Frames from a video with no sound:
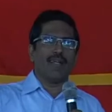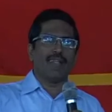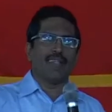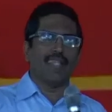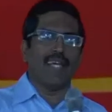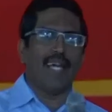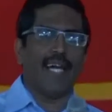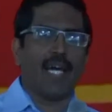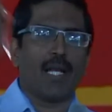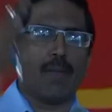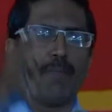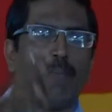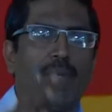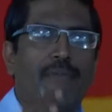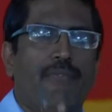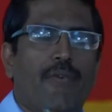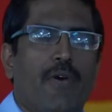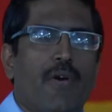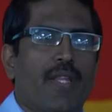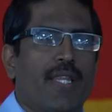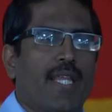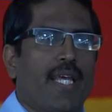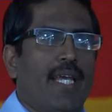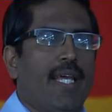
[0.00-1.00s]
there
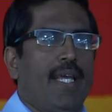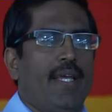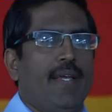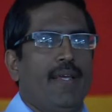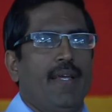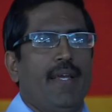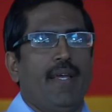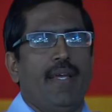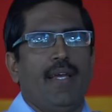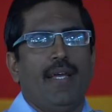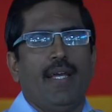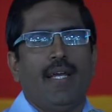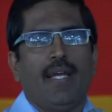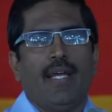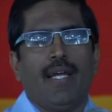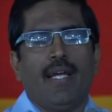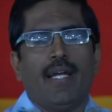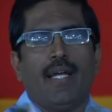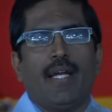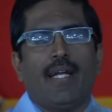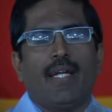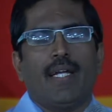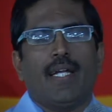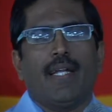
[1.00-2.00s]
before the
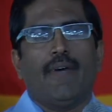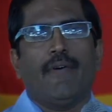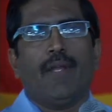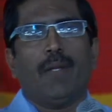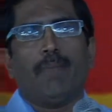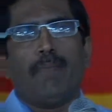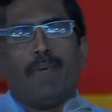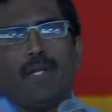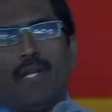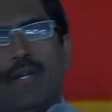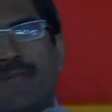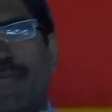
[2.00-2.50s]
development of